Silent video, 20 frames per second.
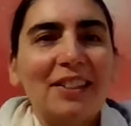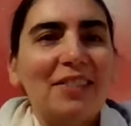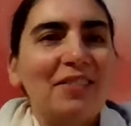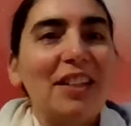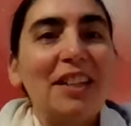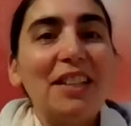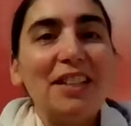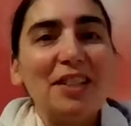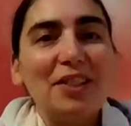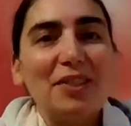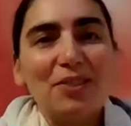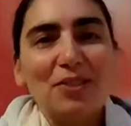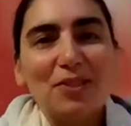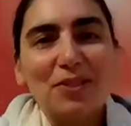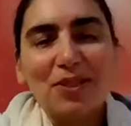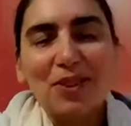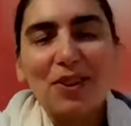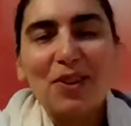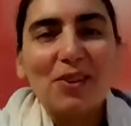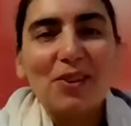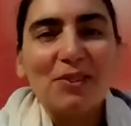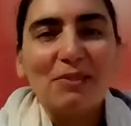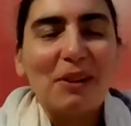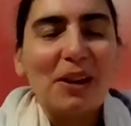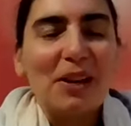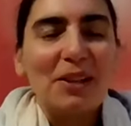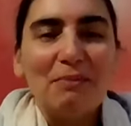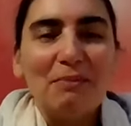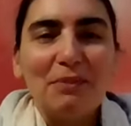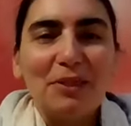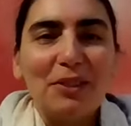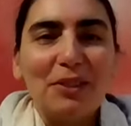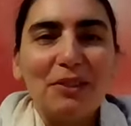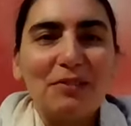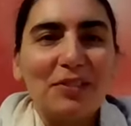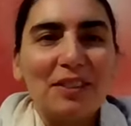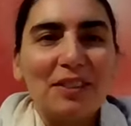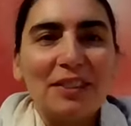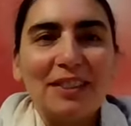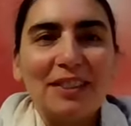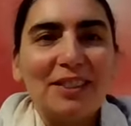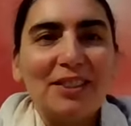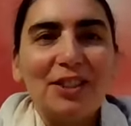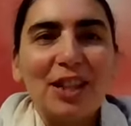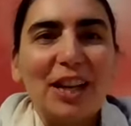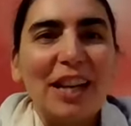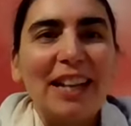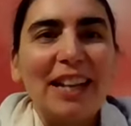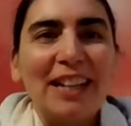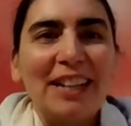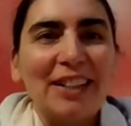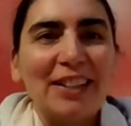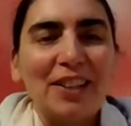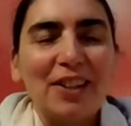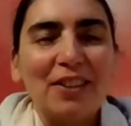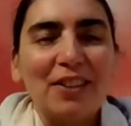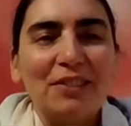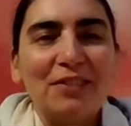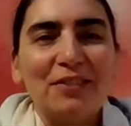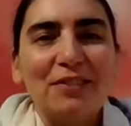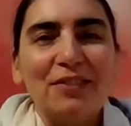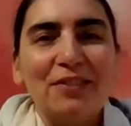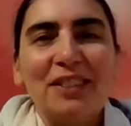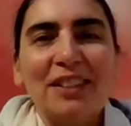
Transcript: video or one beautiful string of